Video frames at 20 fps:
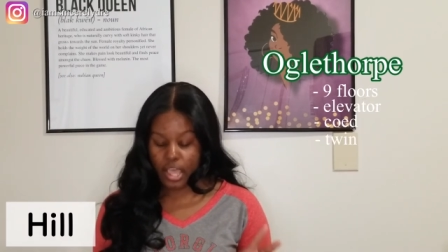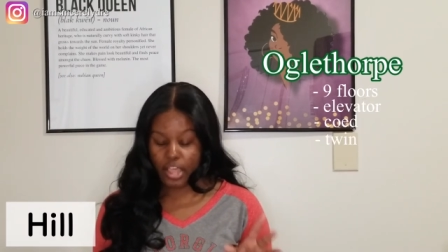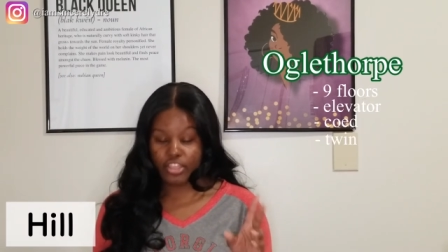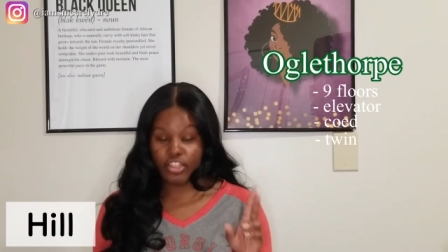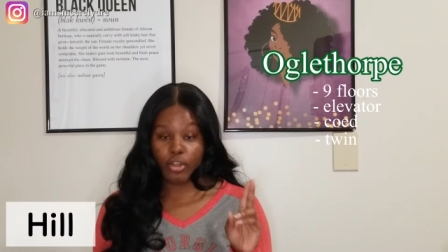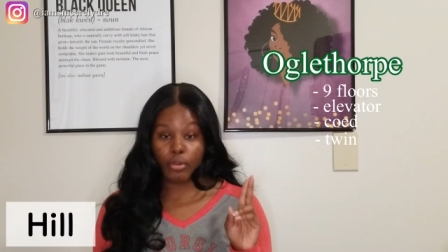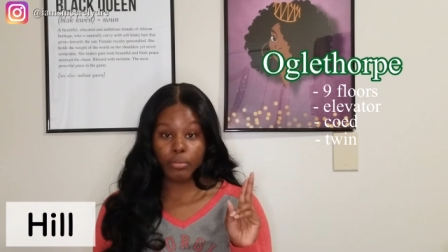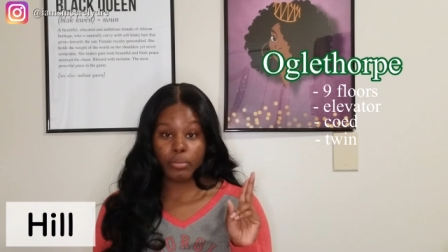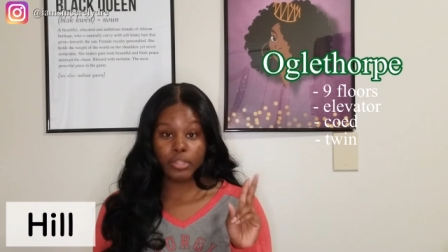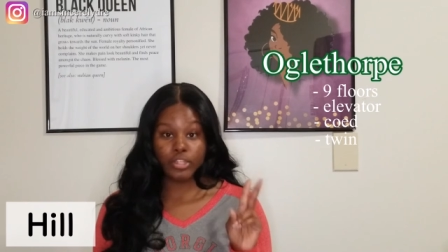
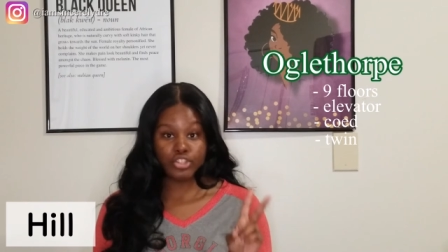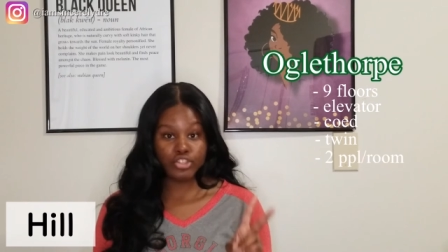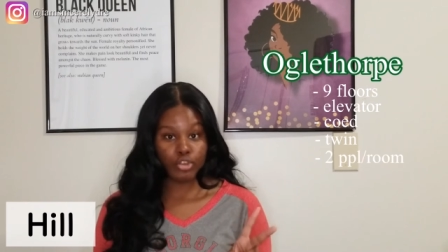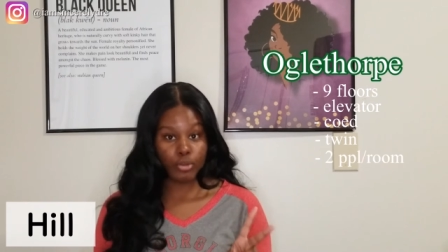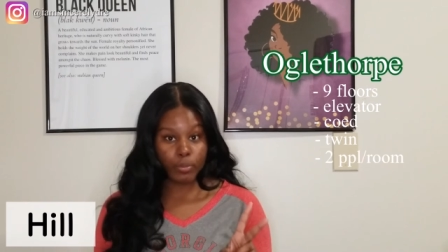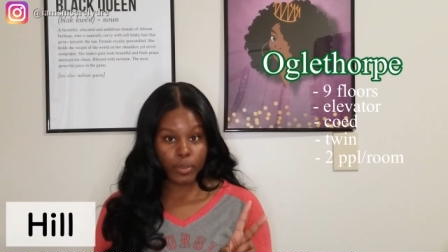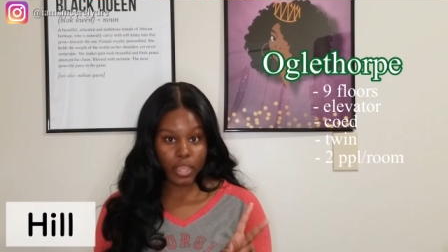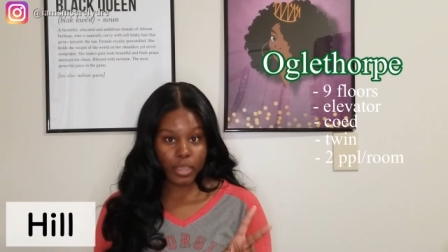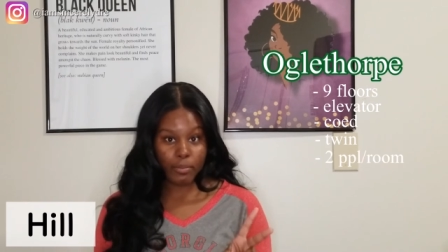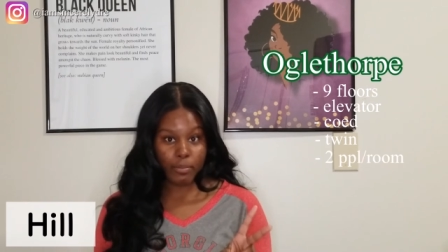There will be two
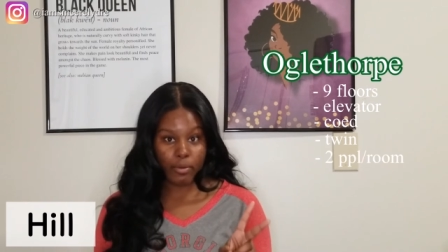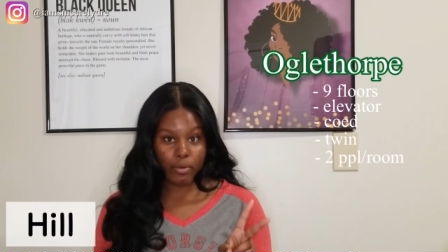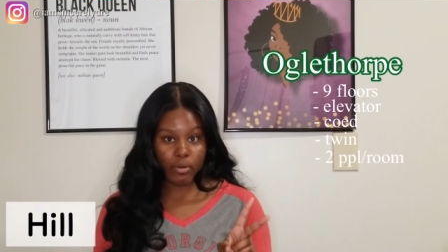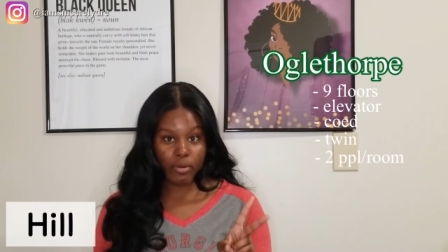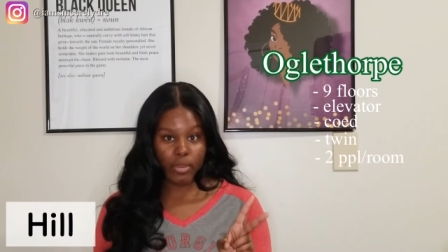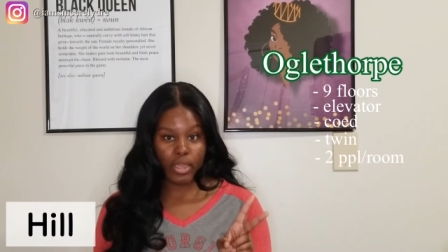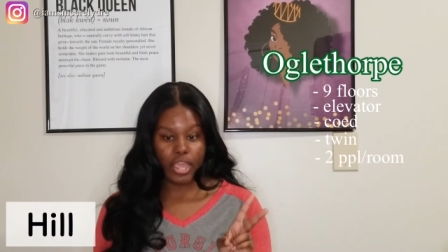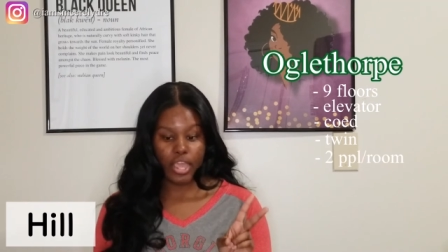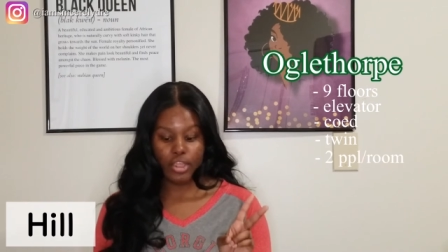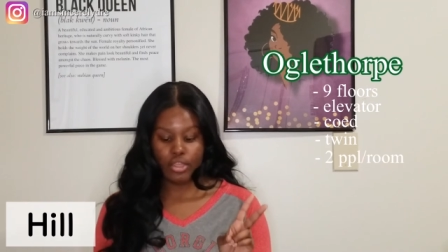people
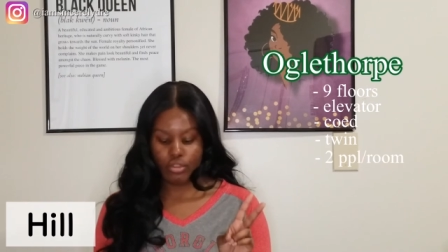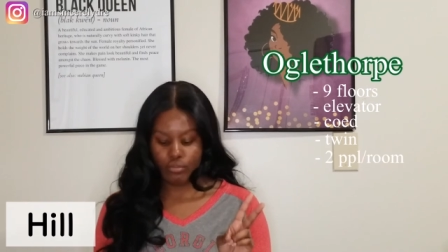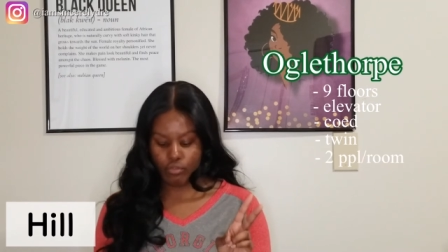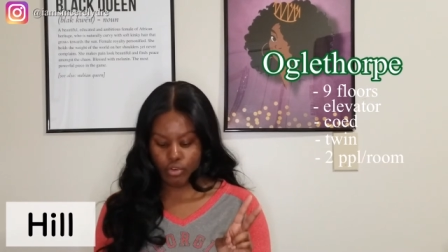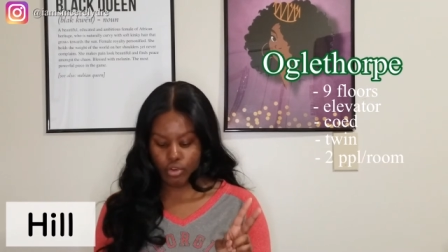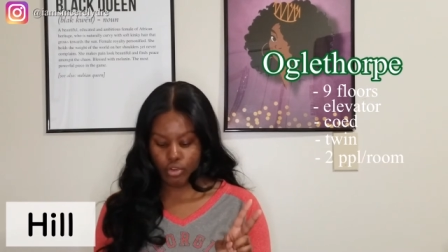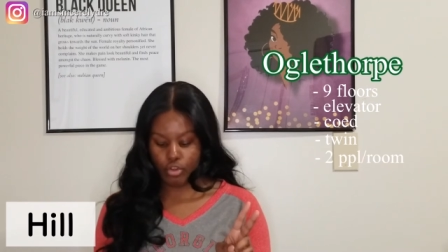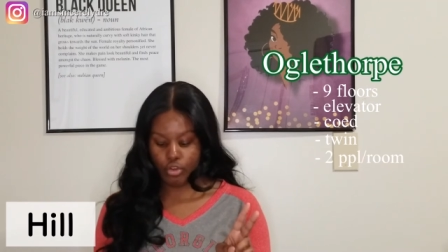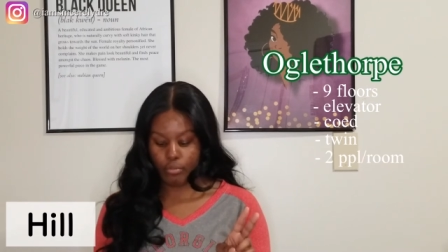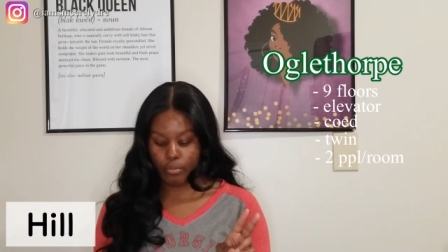in the
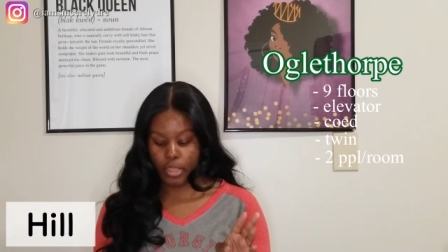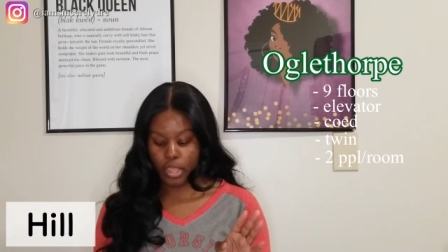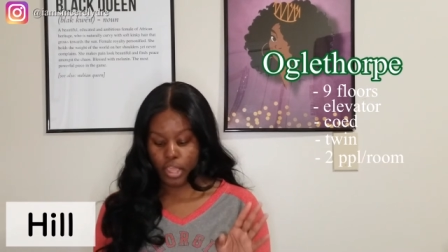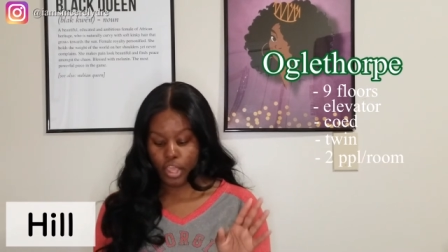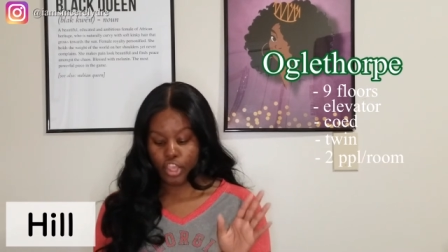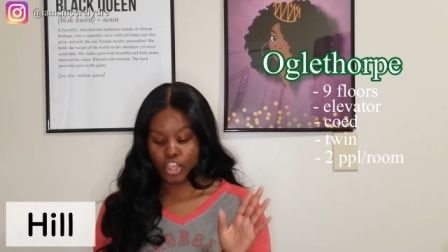room.